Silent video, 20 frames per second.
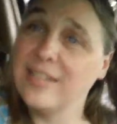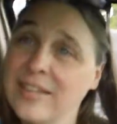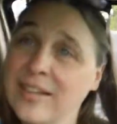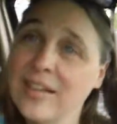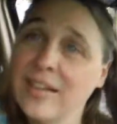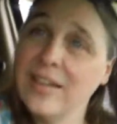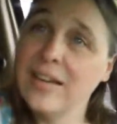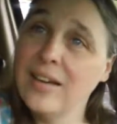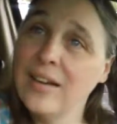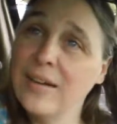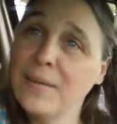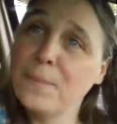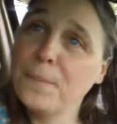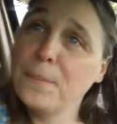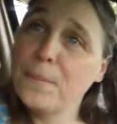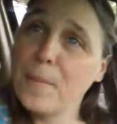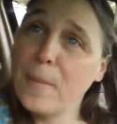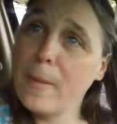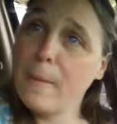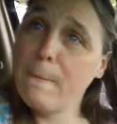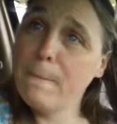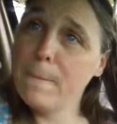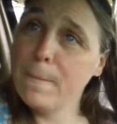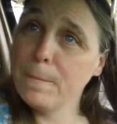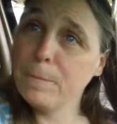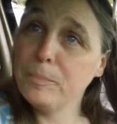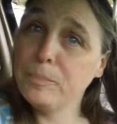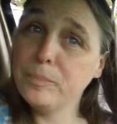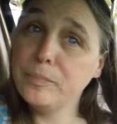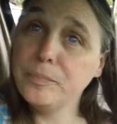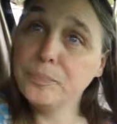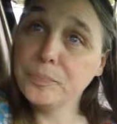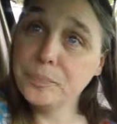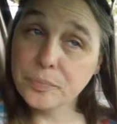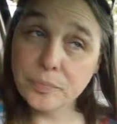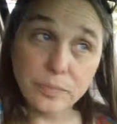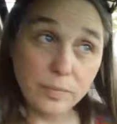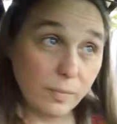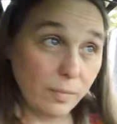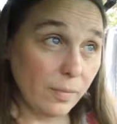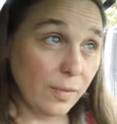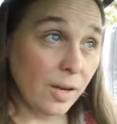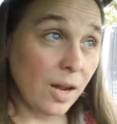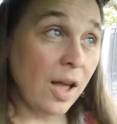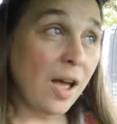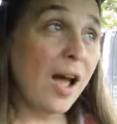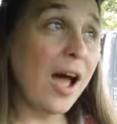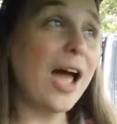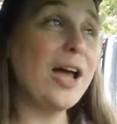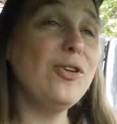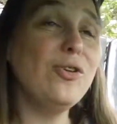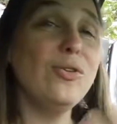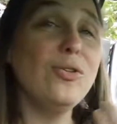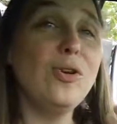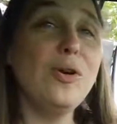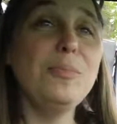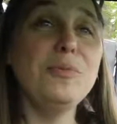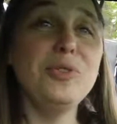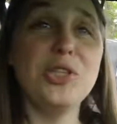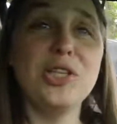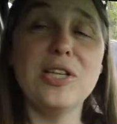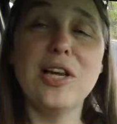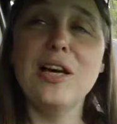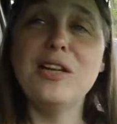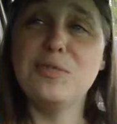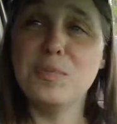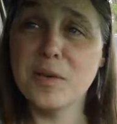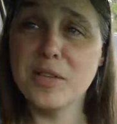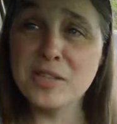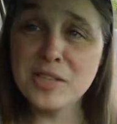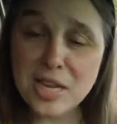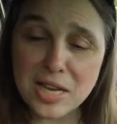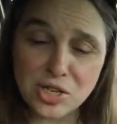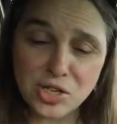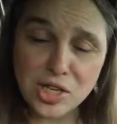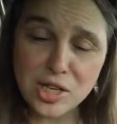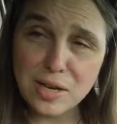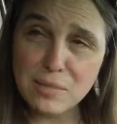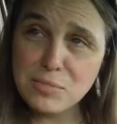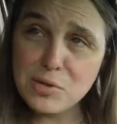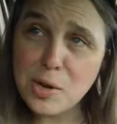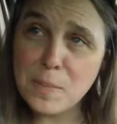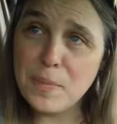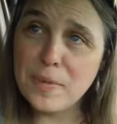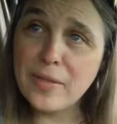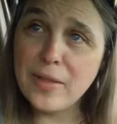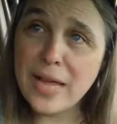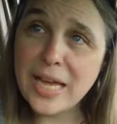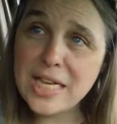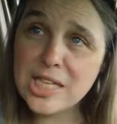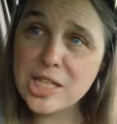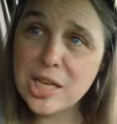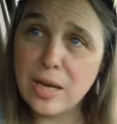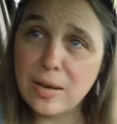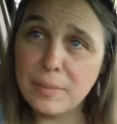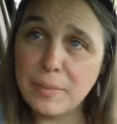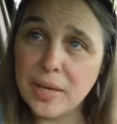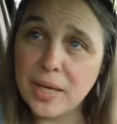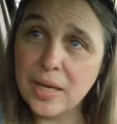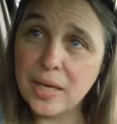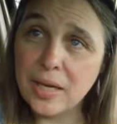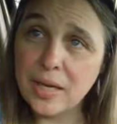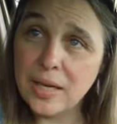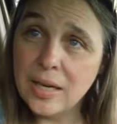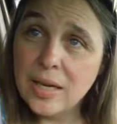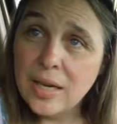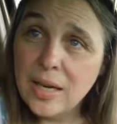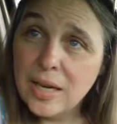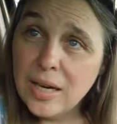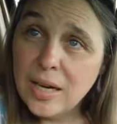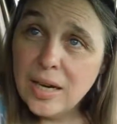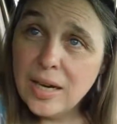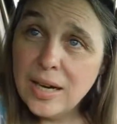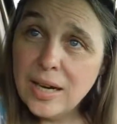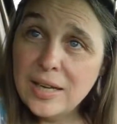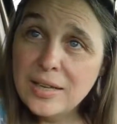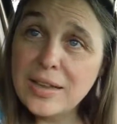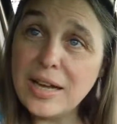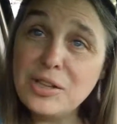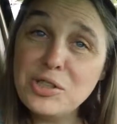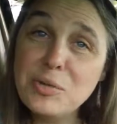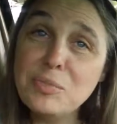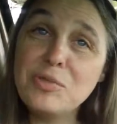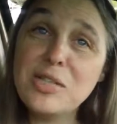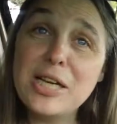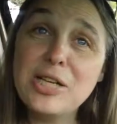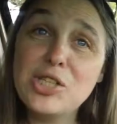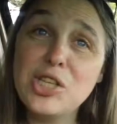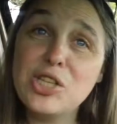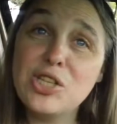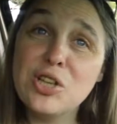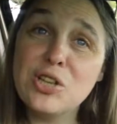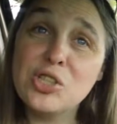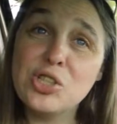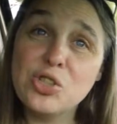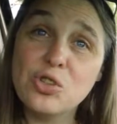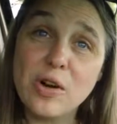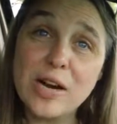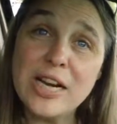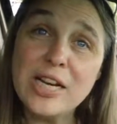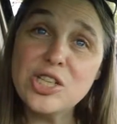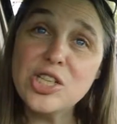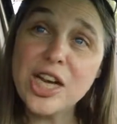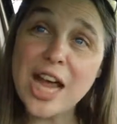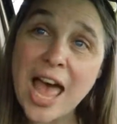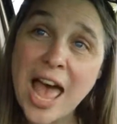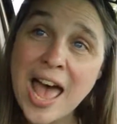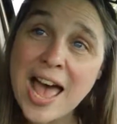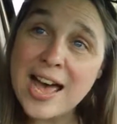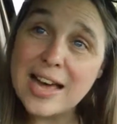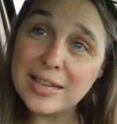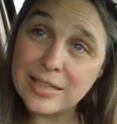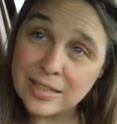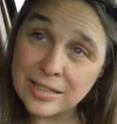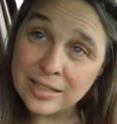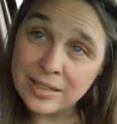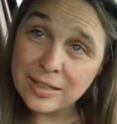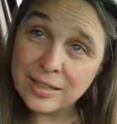How could she possibly like a hyena noise? I don't know, but she does because then she comes up and lays on me. That's what I'm saying. She's a strange cat.